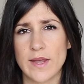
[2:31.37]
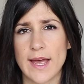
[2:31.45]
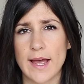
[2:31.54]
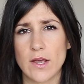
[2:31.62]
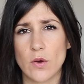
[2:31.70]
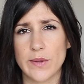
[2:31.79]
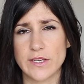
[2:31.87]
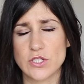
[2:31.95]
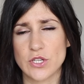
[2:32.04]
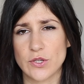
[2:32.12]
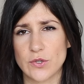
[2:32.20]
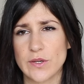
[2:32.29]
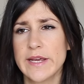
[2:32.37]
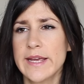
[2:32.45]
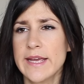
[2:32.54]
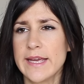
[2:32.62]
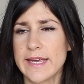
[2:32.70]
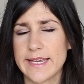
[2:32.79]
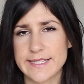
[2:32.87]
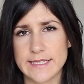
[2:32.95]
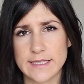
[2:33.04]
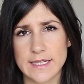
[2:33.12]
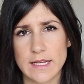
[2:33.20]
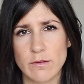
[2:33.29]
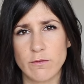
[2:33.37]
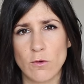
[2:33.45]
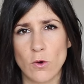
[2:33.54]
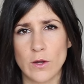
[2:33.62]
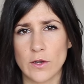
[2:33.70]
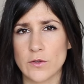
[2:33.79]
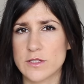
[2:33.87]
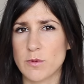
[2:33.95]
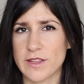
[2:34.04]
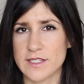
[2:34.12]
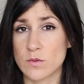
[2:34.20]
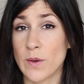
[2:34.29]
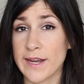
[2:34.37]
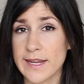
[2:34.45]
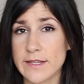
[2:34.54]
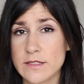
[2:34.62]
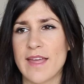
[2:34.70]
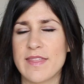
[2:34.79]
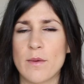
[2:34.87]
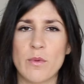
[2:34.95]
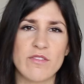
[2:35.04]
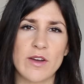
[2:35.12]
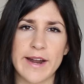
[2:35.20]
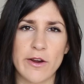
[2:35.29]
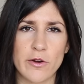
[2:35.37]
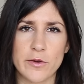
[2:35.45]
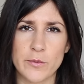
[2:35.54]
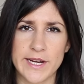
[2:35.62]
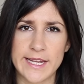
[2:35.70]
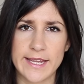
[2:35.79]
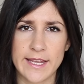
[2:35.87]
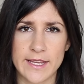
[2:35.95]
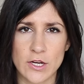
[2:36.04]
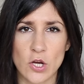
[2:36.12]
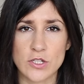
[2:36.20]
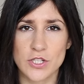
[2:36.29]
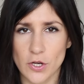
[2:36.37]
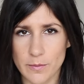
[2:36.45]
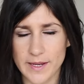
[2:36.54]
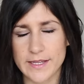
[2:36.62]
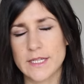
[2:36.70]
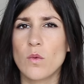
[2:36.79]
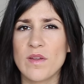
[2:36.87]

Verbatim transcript: We are going to Italy for Luke's brother's wedding, and then we've got our own wedding in October.